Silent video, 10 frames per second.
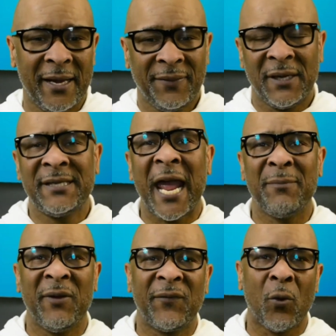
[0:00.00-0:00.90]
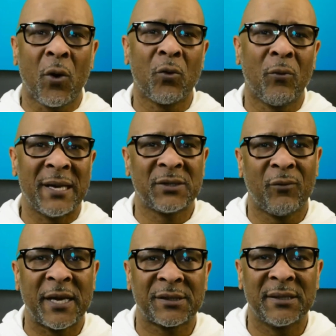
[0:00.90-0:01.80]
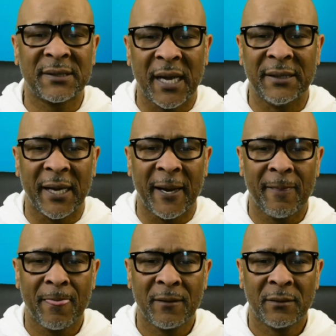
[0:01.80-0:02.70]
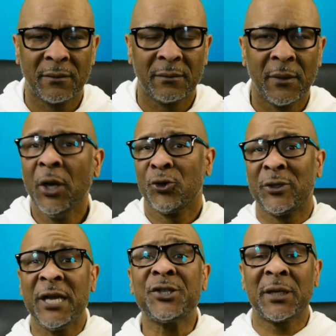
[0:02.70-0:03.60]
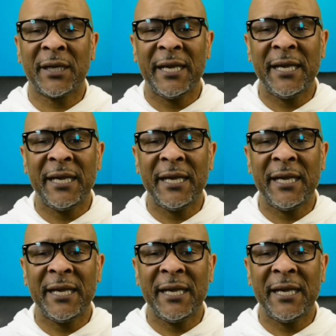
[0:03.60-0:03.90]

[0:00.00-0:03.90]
the day before Resurrection Sunday. Traditionally,